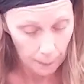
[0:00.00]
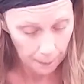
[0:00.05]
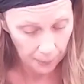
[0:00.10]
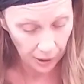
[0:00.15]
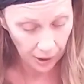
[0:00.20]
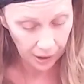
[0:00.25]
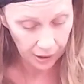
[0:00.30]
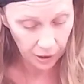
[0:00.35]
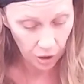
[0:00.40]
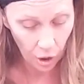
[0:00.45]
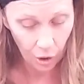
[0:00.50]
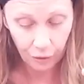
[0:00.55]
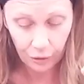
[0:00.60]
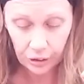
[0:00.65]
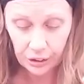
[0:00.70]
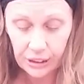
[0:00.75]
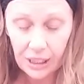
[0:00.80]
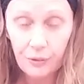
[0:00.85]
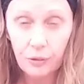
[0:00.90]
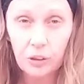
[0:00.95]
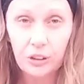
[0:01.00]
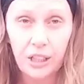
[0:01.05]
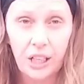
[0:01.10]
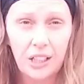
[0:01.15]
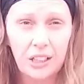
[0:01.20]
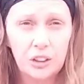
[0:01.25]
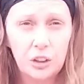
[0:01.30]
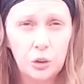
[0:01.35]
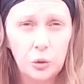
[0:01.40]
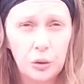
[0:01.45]
But over several
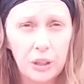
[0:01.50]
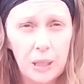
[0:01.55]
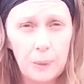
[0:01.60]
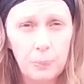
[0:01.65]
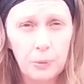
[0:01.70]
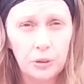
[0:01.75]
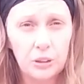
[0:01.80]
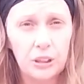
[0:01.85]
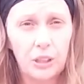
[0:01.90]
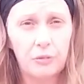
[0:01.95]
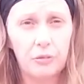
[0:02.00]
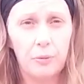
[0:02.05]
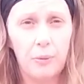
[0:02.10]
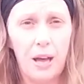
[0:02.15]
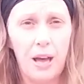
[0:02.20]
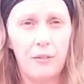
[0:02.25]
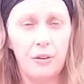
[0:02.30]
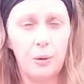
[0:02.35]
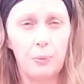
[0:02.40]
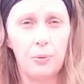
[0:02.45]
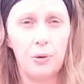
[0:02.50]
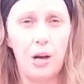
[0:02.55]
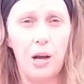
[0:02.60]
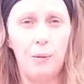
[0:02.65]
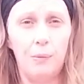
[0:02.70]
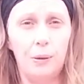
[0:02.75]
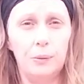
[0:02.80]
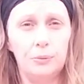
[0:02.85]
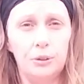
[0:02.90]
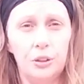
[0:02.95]
days, you'll keep yourself from having a
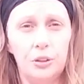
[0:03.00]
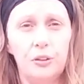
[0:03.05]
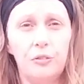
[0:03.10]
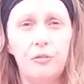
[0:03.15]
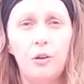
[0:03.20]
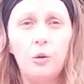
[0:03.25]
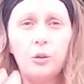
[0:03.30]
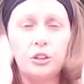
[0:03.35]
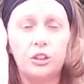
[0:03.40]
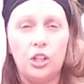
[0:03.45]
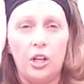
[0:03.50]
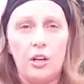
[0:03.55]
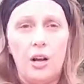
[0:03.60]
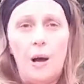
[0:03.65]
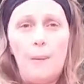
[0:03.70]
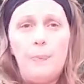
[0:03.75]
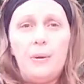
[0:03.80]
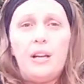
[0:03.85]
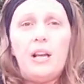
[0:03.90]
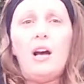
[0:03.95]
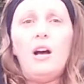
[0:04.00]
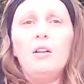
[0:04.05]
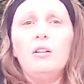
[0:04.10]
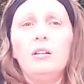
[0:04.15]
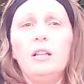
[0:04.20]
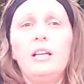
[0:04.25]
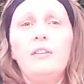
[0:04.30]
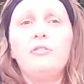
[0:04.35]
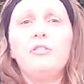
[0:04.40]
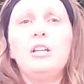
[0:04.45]
problem. So you're focused on up and out,
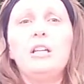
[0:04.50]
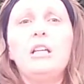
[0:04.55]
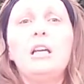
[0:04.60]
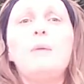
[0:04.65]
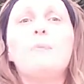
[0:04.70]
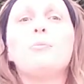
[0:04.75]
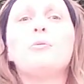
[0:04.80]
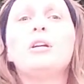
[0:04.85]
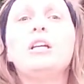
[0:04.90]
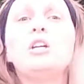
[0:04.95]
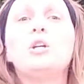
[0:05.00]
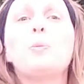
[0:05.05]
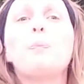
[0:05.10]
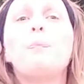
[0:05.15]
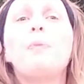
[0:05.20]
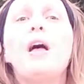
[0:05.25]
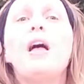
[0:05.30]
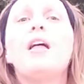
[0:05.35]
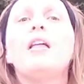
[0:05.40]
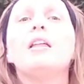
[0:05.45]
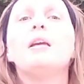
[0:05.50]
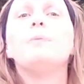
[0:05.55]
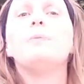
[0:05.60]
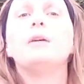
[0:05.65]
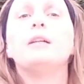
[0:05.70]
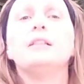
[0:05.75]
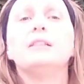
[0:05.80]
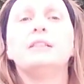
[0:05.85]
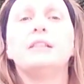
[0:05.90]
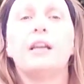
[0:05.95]
lifting, and bringing your belly
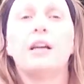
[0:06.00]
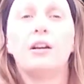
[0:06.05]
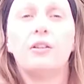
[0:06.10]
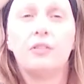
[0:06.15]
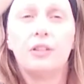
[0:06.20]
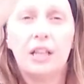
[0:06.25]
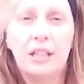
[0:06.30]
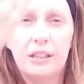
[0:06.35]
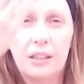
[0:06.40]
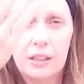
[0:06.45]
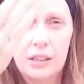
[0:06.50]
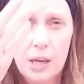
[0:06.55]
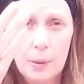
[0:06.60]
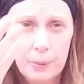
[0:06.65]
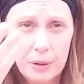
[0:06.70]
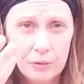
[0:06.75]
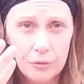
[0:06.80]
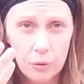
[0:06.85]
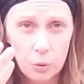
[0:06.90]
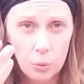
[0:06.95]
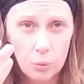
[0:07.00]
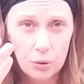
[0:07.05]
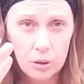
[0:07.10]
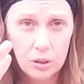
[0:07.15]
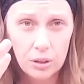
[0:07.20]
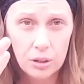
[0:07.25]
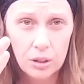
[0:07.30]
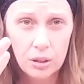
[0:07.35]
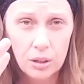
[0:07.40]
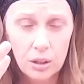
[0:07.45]
button down, and then coming
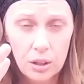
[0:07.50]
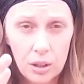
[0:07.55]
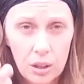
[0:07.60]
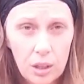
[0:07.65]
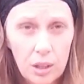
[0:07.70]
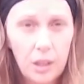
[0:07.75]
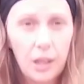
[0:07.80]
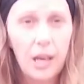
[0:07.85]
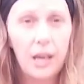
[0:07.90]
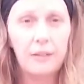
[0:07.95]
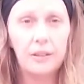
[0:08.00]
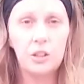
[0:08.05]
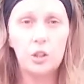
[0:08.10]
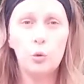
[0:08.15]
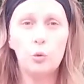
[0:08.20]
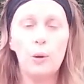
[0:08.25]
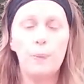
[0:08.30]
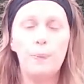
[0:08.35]
forward. And then you'll